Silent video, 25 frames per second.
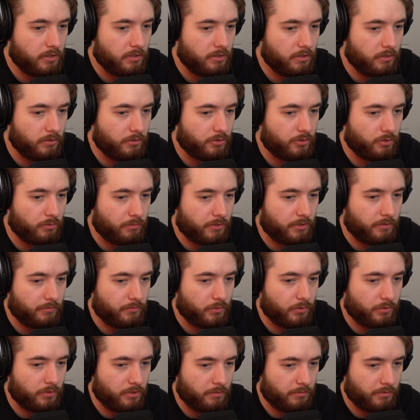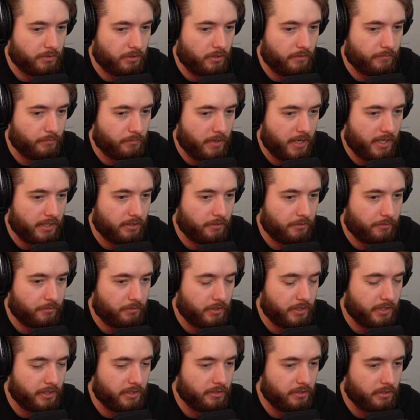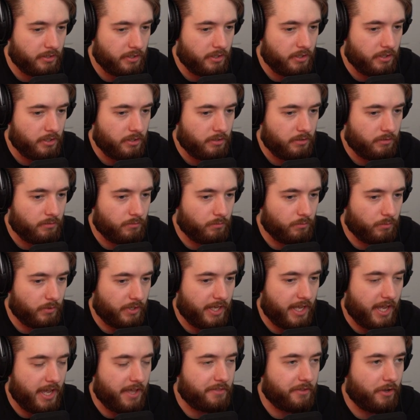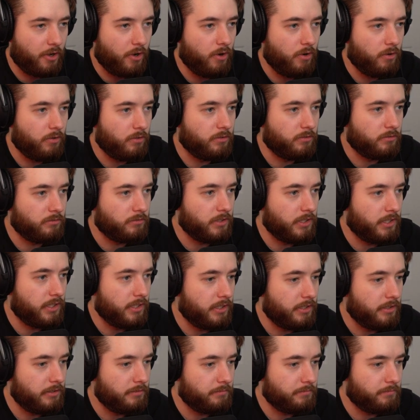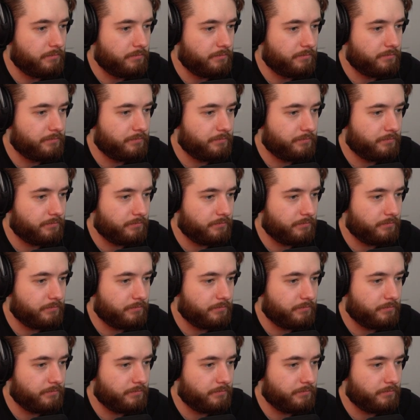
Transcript: the only story stuff saw Cortana was a line from Halo Three. Well, yeah, the whole um,